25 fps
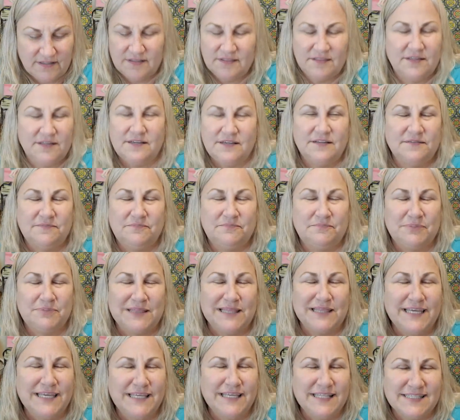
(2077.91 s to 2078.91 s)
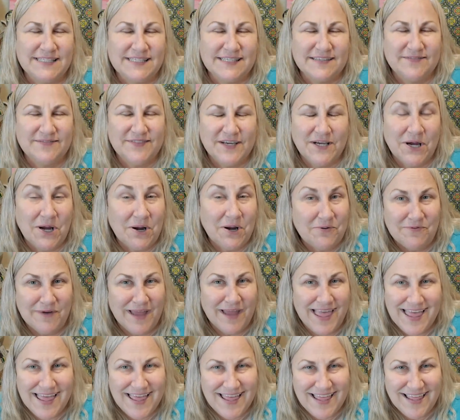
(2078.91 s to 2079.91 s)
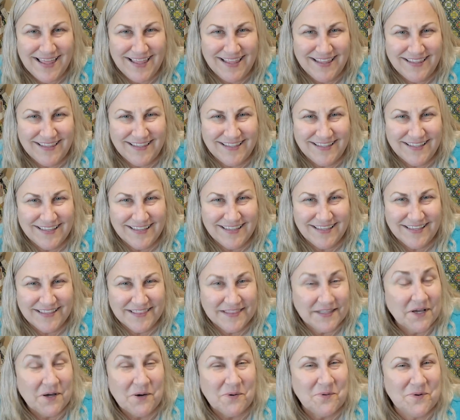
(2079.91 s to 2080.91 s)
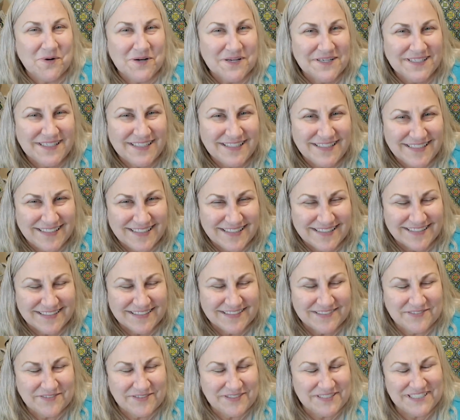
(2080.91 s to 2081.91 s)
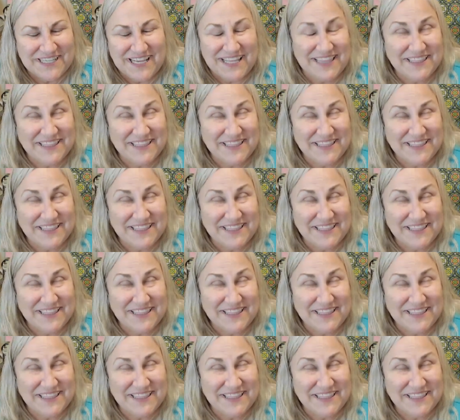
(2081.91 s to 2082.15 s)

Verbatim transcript: the plates of the Corelle, the coordinates, which I